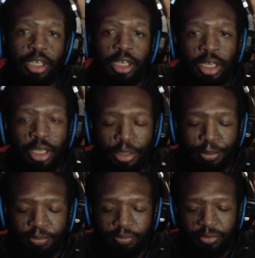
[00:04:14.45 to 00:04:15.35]

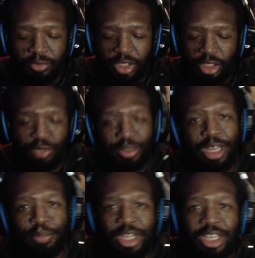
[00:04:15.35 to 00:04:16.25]
Um, so what
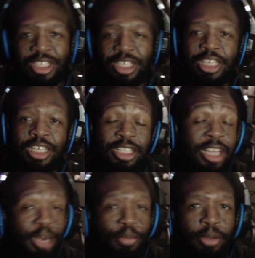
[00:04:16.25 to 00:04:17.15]
that means is,
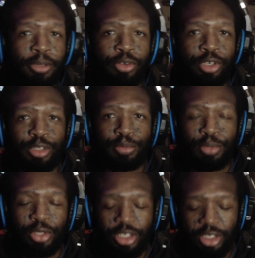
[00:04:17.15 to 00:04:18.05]
and I'm probably going to
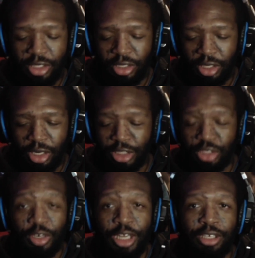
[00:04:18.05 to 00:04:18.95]
put this on
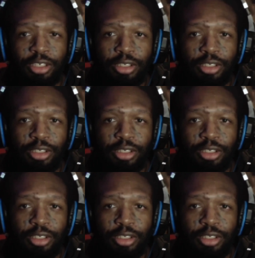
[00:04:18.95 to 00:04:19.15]
screen,